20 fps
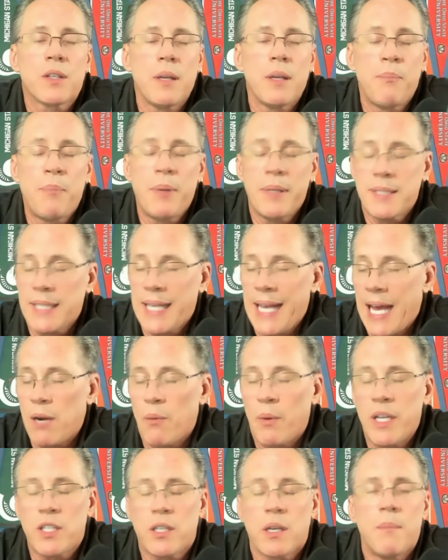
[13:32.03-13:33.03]

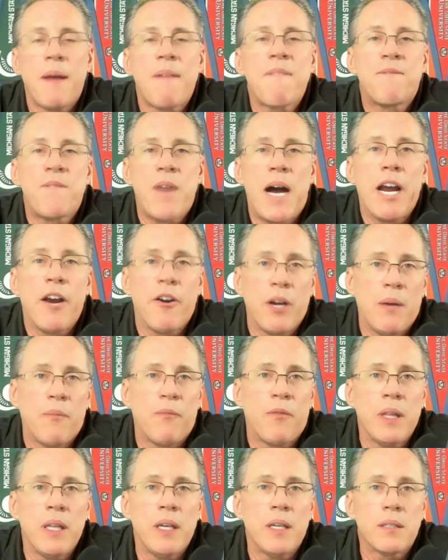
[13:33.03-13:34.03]
Piscataway is going to be fired up
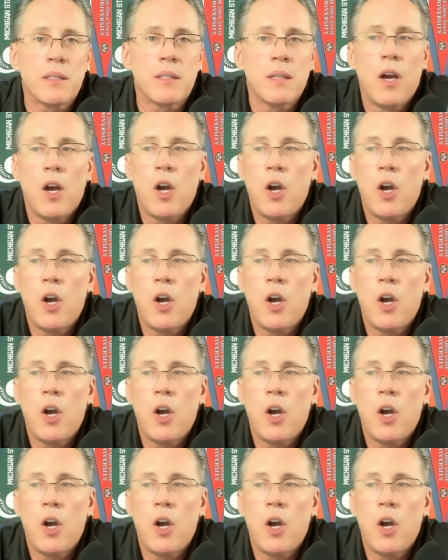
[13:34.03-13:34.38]
for this.